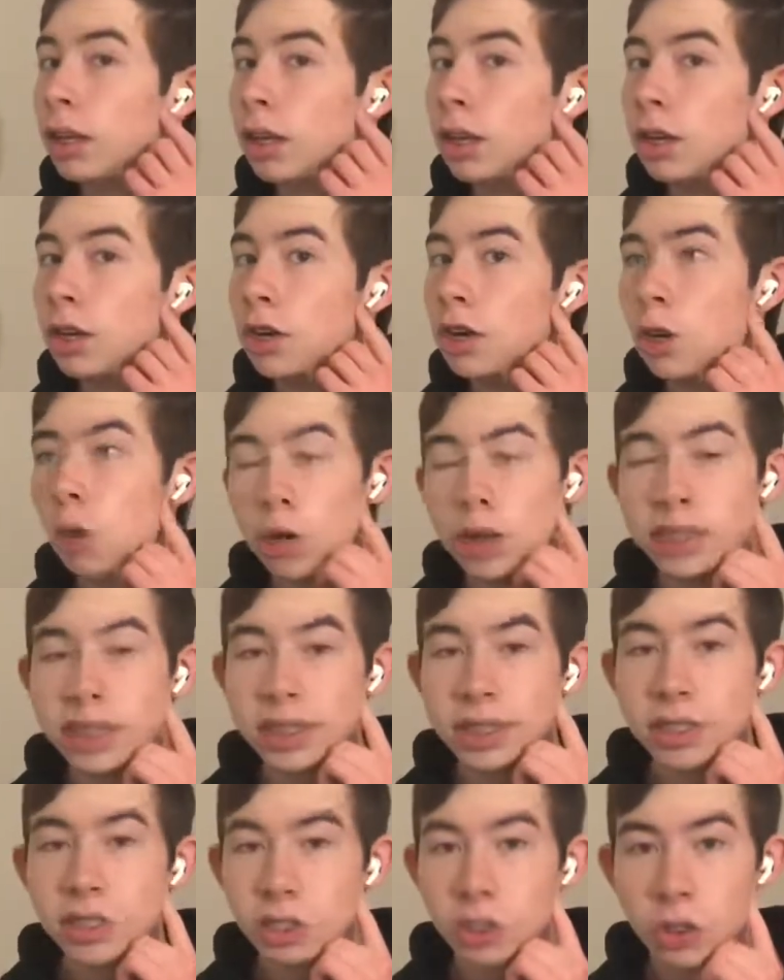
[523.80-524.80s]
noise
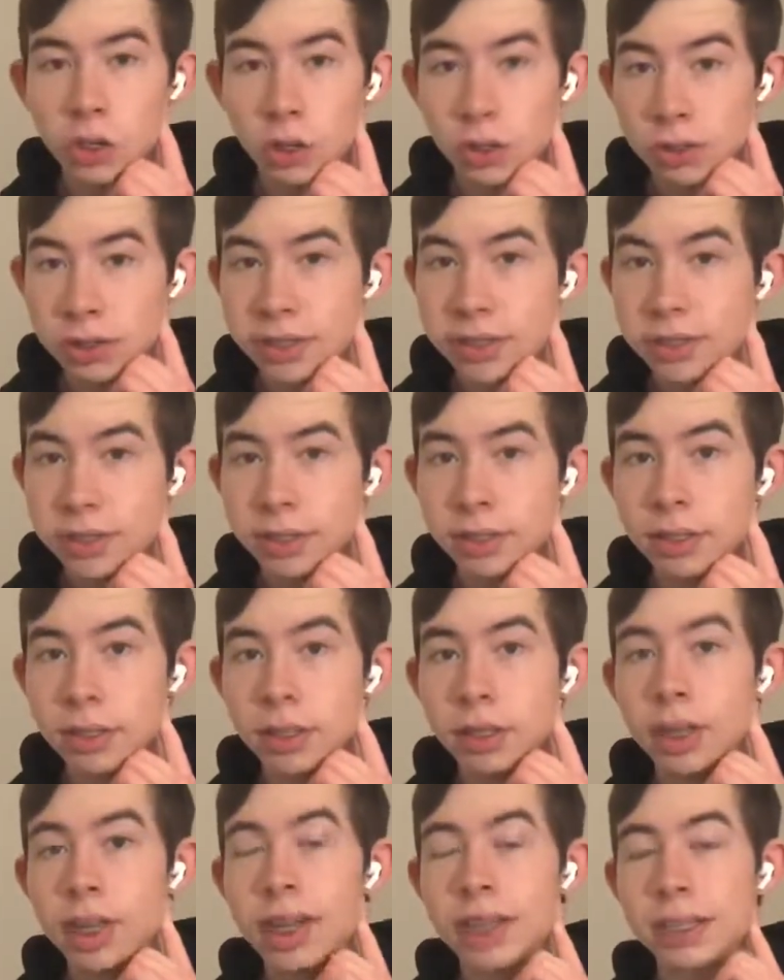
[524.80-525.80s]
controls
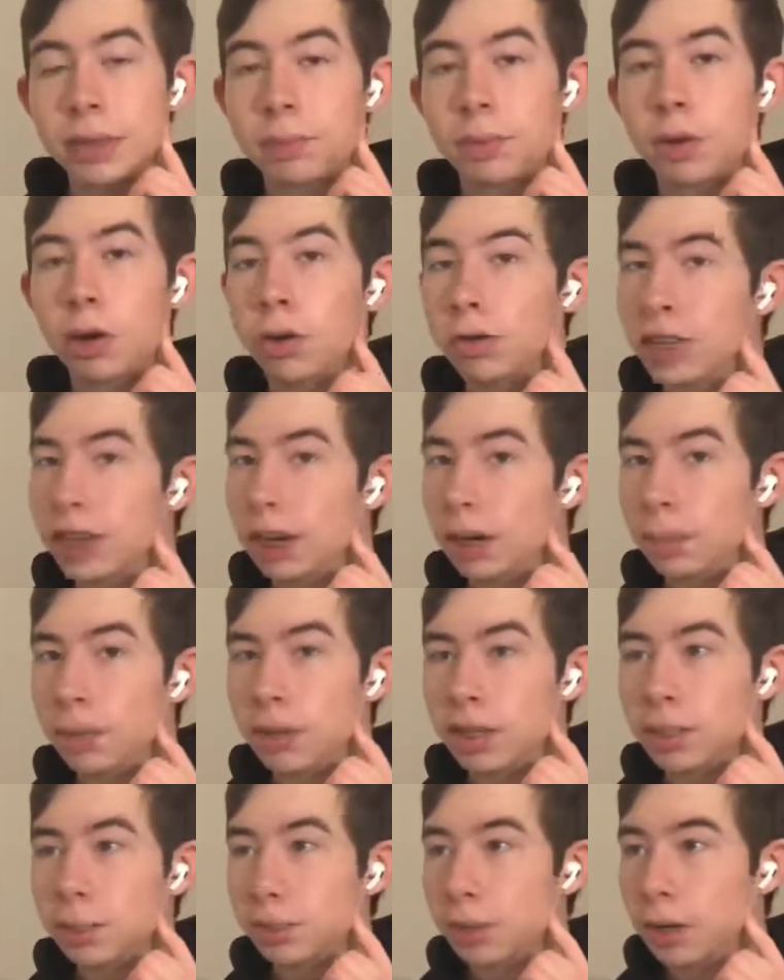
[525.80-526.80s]
as a pro of the
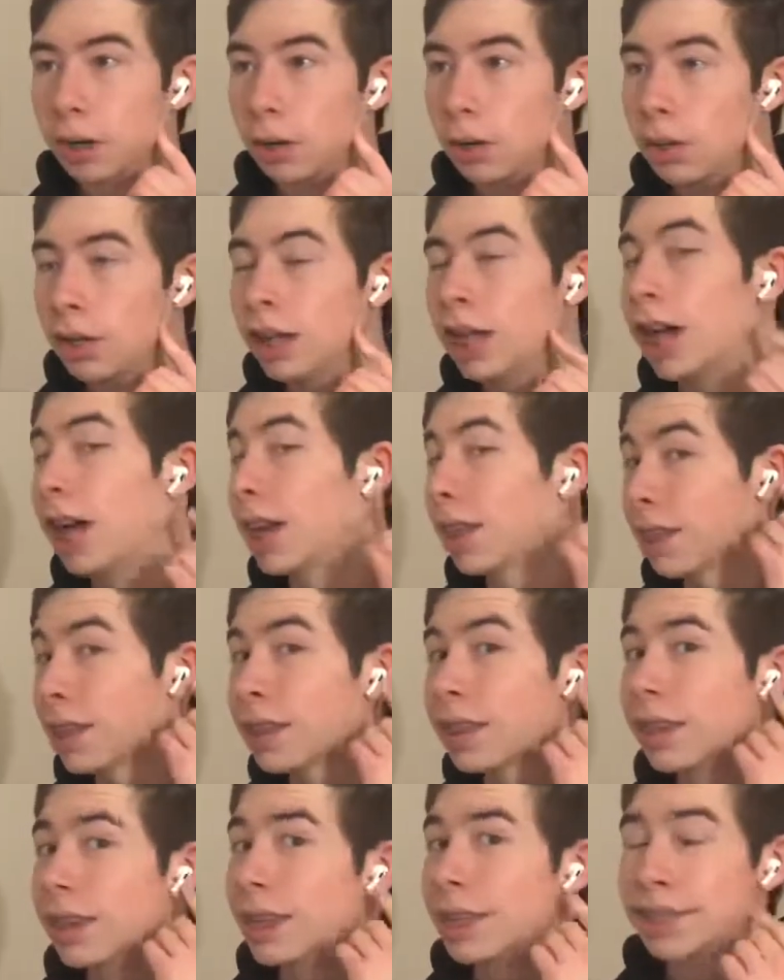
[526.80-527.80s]
AirPods Pro. I think
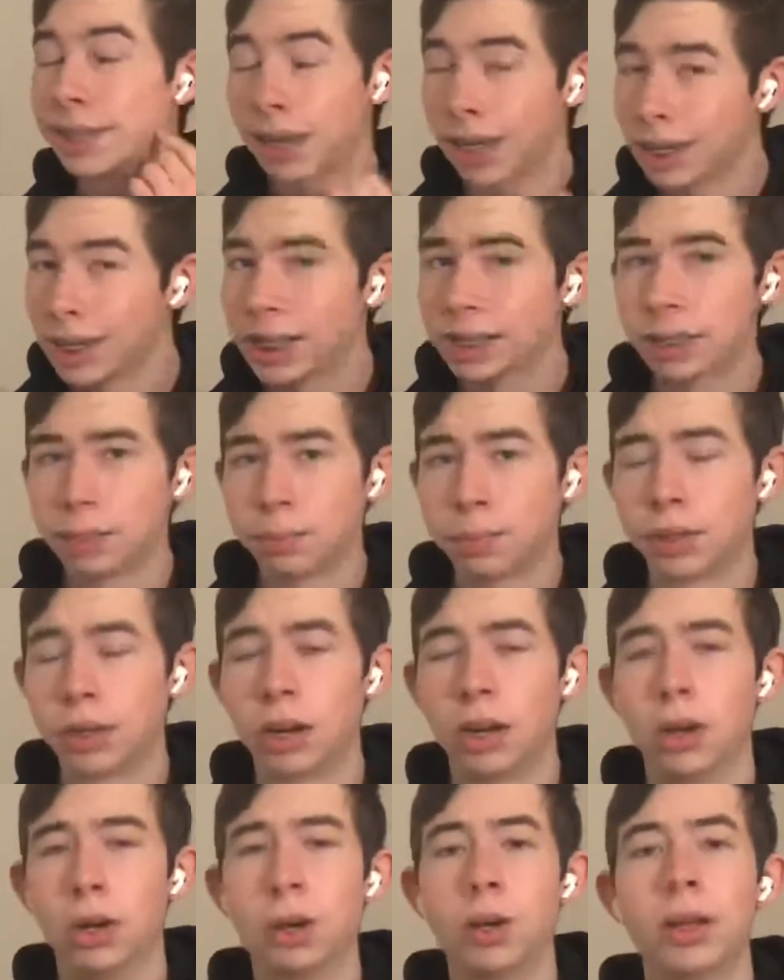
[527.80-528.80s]
the design is a
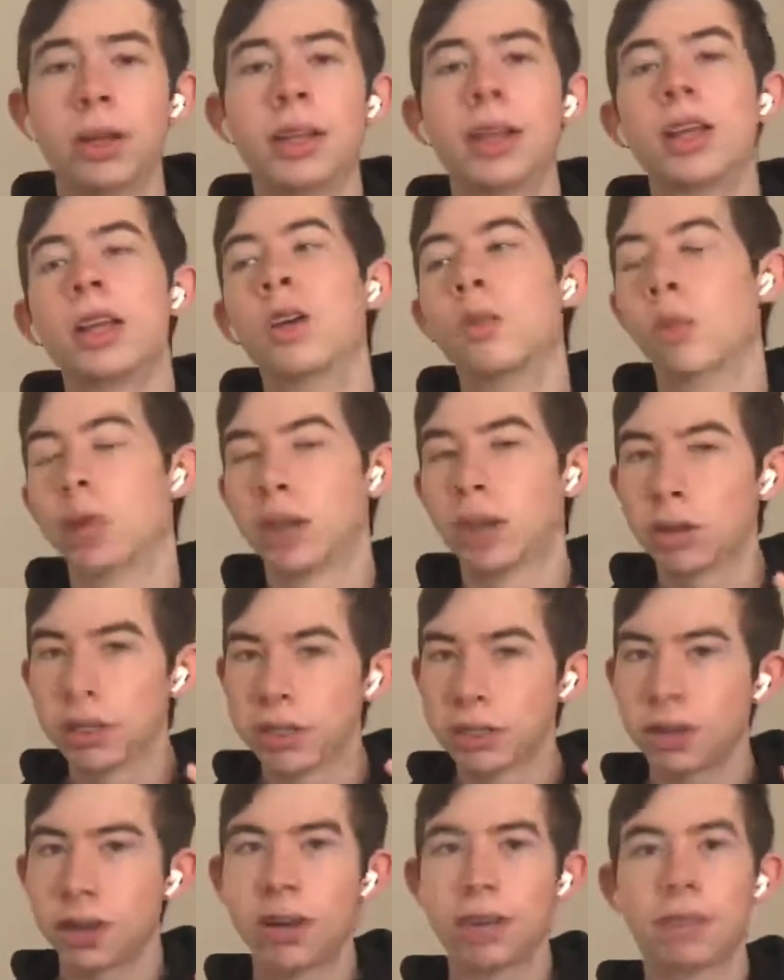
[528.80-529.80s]
pro. We also
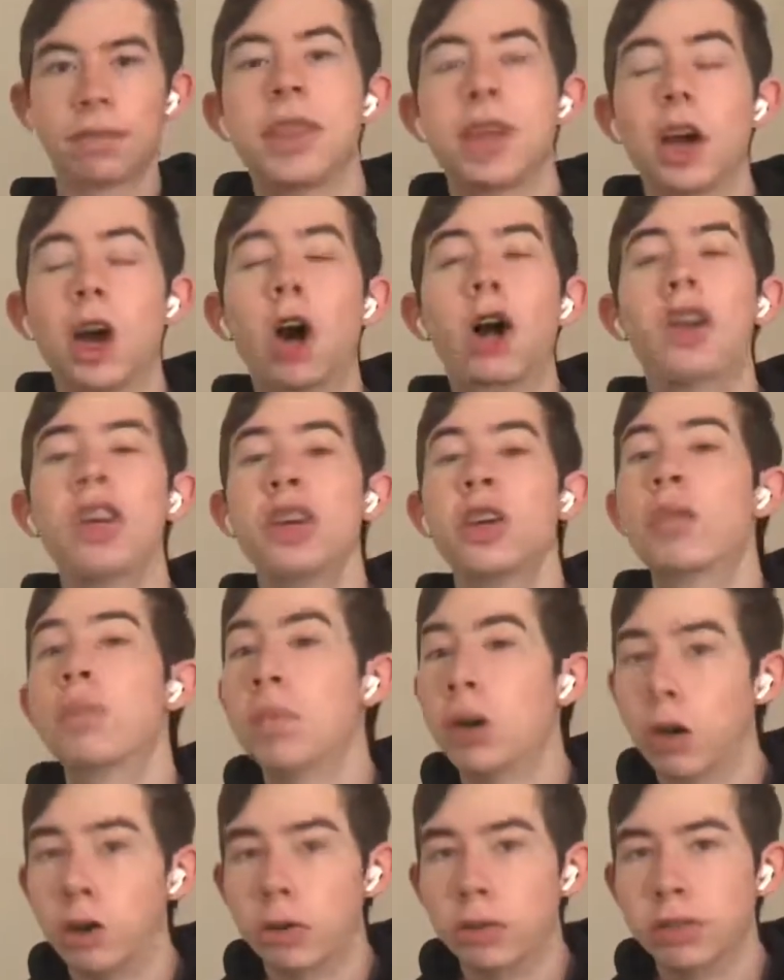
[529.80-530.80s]
have the audio
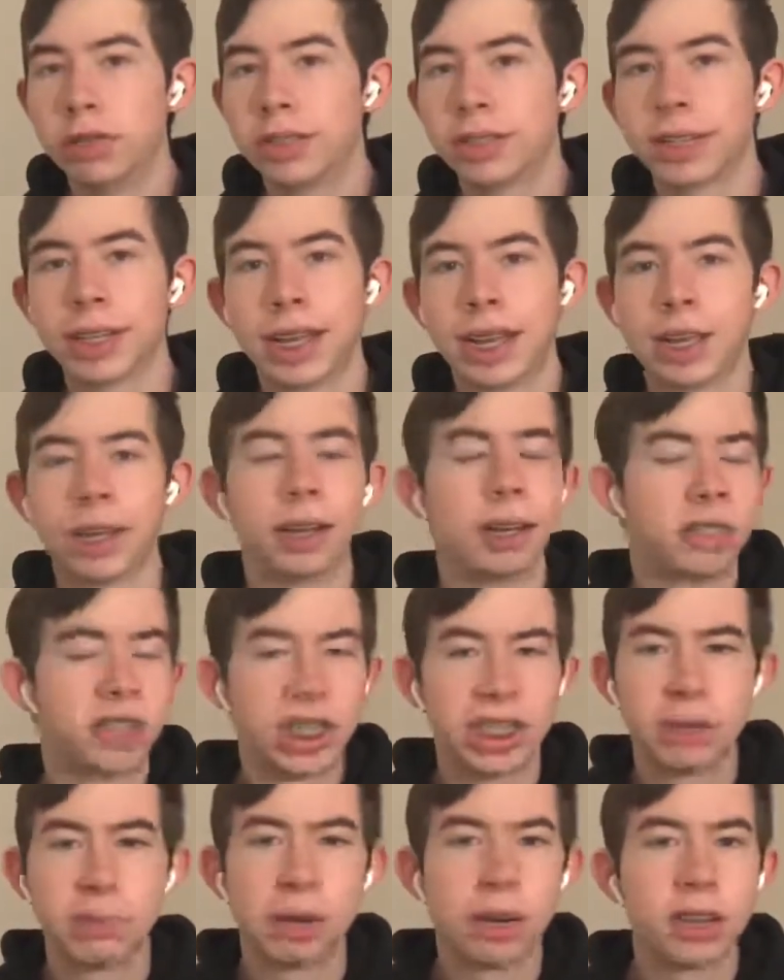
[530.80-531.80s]
modes like
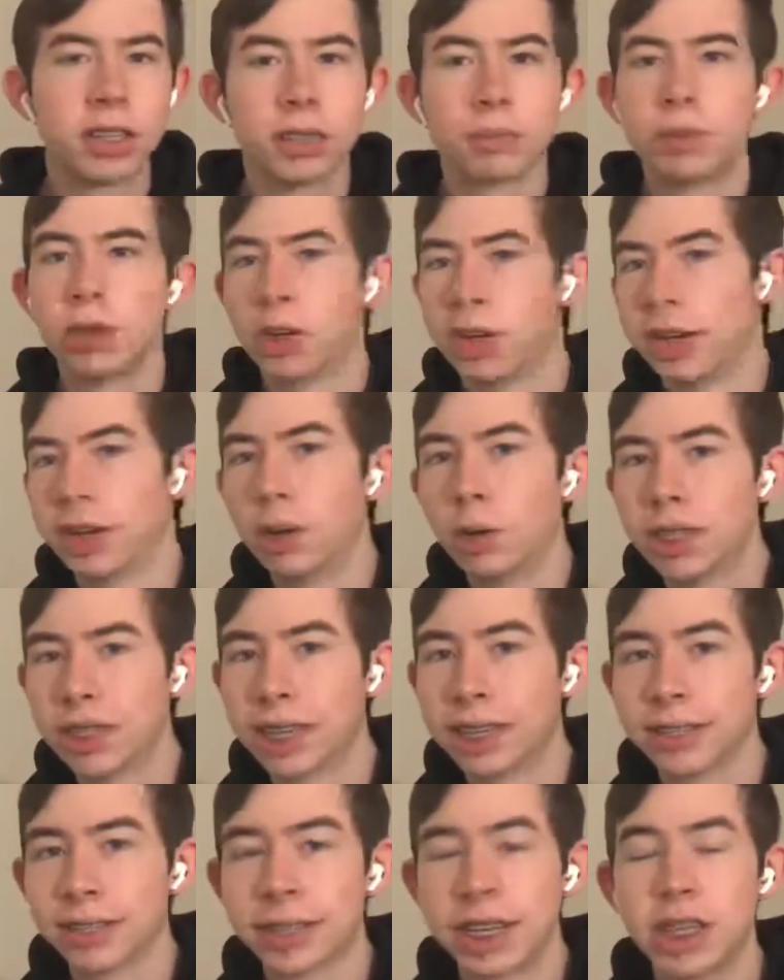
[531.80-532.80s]
transparency mode and noise
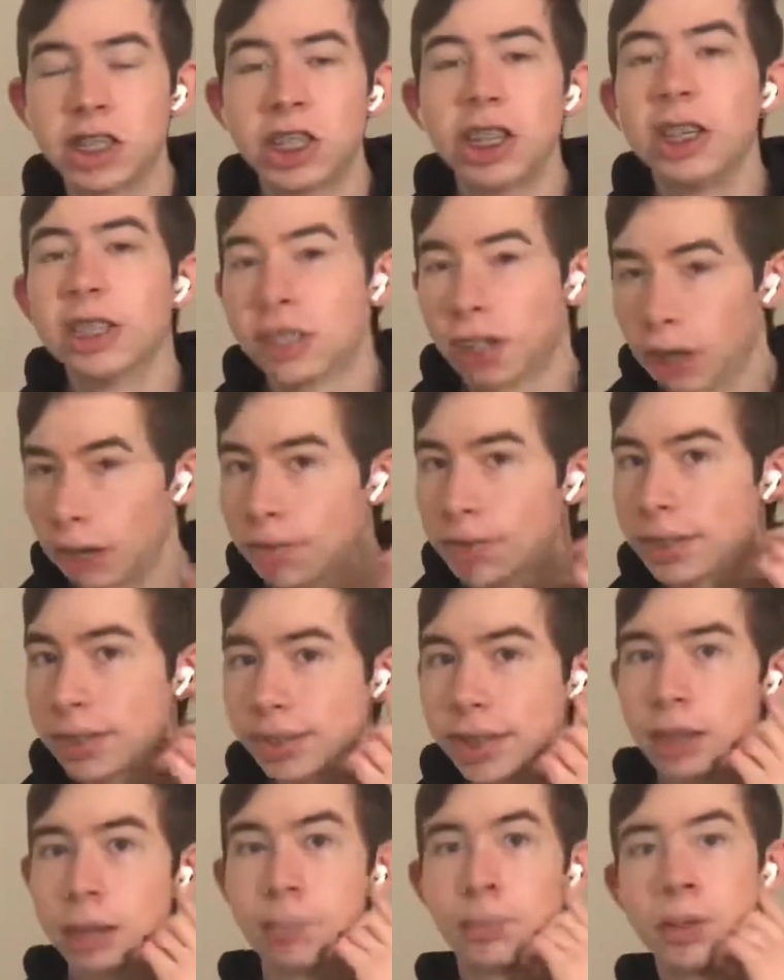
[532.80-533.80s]
cancellation is
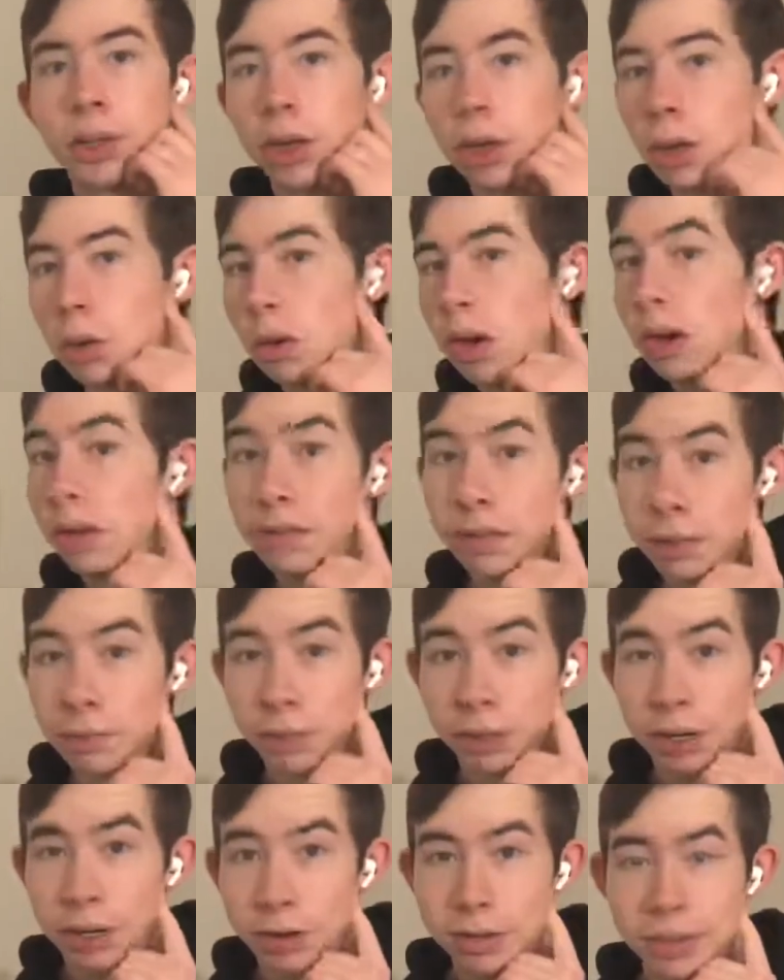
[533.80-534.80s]
obviously a pro of the
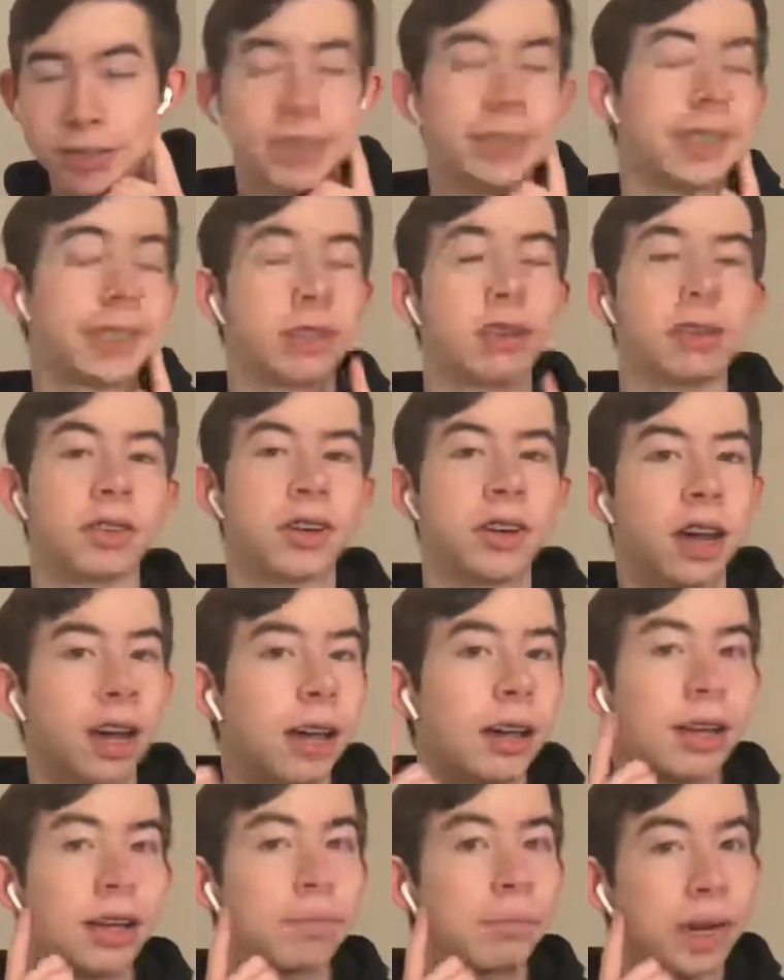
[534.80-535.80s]
pros, since those are
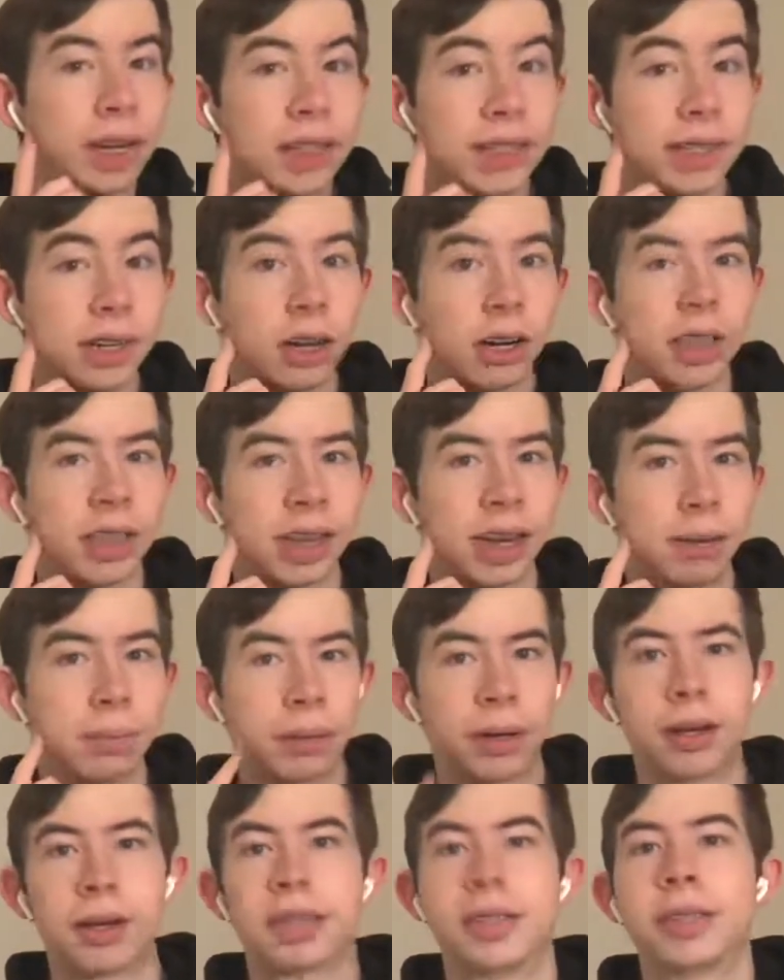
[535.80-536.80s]
not present on the
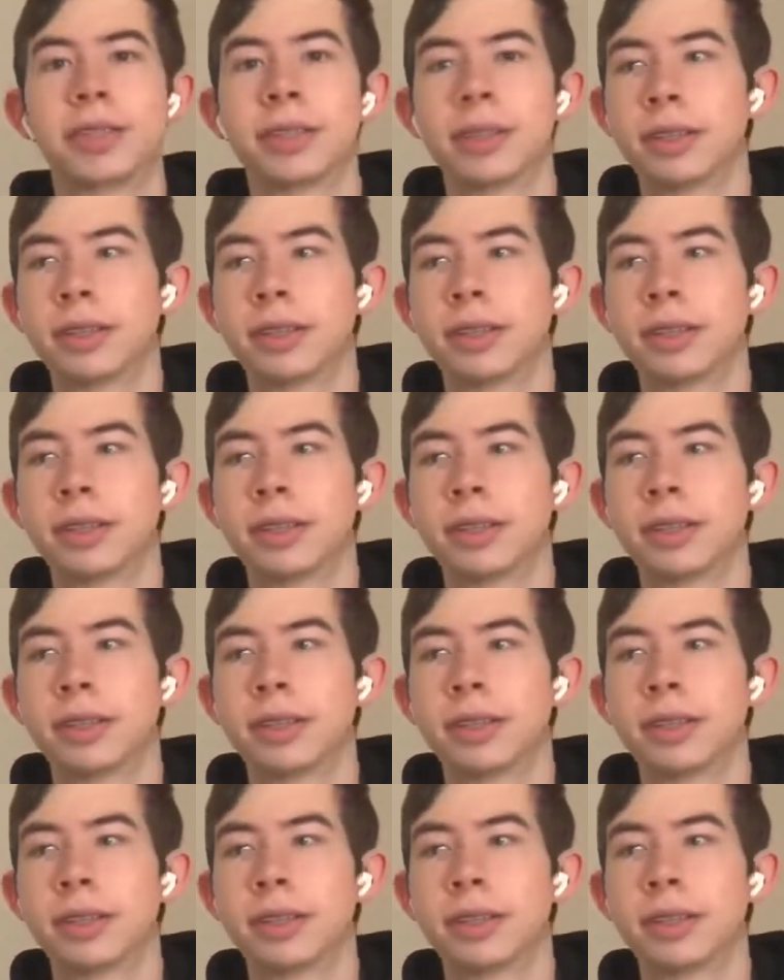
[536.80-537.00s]
AirPods.